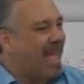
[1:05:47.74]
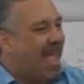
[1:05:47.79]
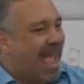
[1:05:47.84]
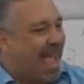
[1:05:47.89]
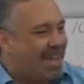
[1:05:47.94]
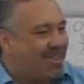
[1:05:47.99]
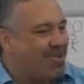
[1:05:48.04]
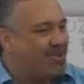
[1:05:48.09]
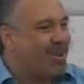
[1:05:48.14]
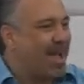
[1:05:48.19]

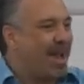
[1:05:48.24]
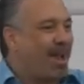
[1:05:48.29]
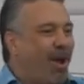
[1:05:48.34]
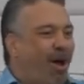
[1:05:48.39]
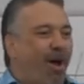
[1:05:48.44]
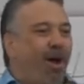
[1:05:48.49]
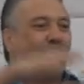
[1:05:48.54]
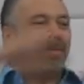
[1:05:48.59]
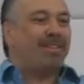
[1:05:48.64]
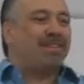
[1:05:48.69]
and you got
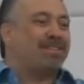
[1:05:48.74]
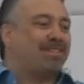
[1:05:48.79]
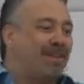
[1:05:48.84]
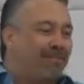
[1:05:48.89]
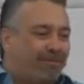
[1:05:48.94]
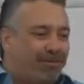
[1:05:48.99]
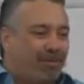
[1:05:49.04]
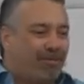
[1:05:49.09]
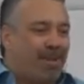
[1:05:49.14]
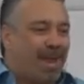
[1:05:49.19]
all this
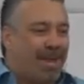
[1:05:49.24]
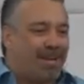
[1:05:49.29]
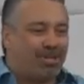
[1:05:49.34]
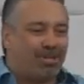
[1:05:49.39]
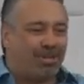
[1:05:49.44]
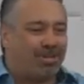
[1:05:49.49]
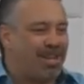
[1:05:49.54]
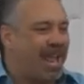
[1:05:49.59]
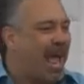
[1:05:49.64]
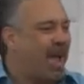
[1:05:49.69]

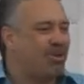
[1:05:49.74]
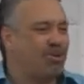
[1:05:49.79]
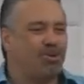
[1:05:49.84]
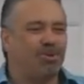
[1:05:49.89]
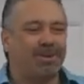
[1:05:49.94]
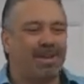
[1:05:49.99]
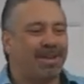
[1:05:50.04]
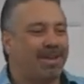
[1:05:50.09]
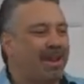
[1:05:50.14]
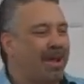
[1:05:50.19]
information. Now you
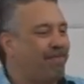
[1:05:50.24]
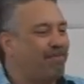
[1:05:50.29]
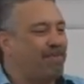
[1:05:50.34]
get up